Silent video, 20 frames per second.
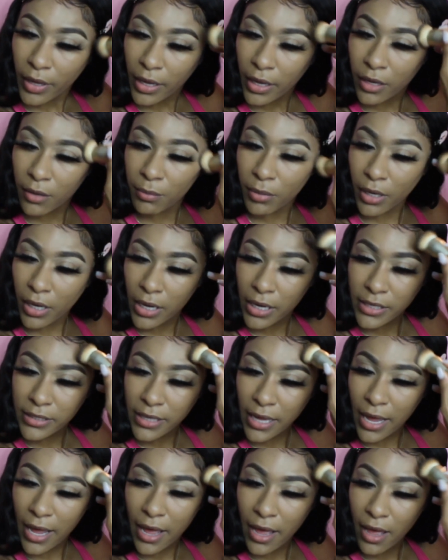And
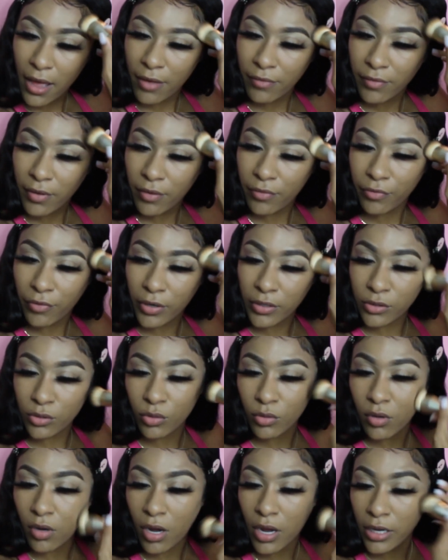because I have a
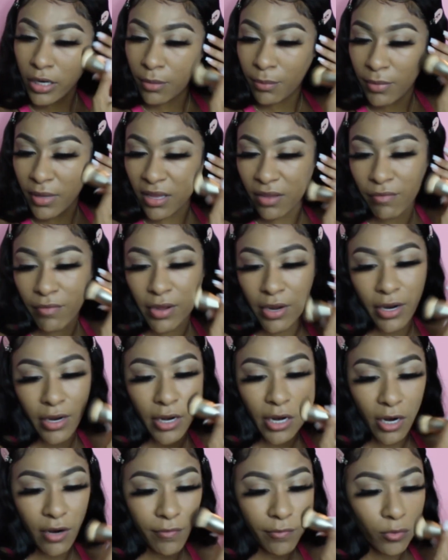frontal on, I'm being very
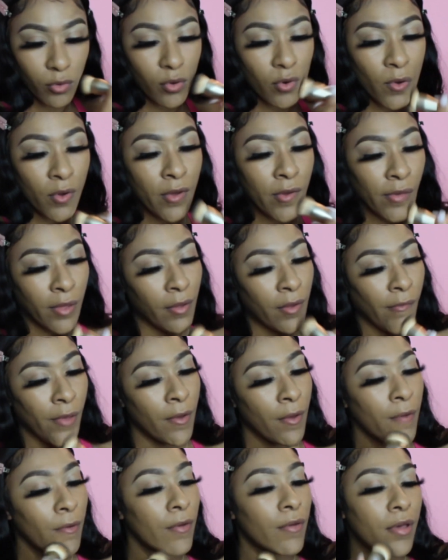careful
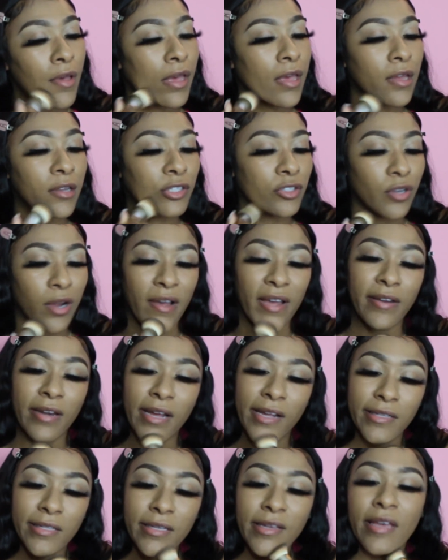and trying
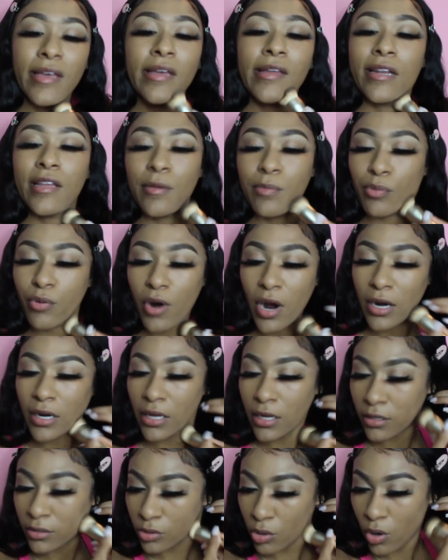not to get any
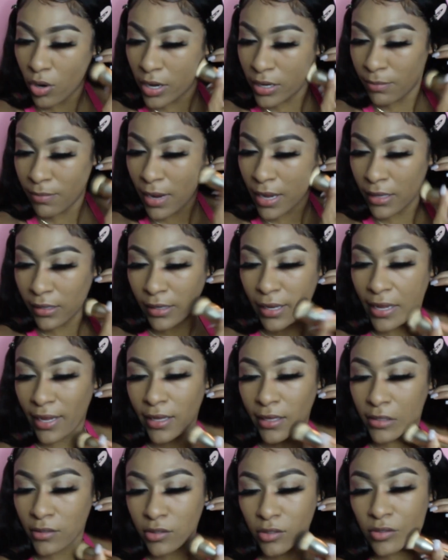product on my
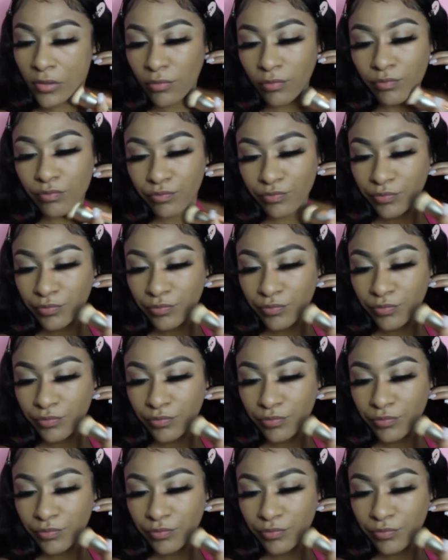legs.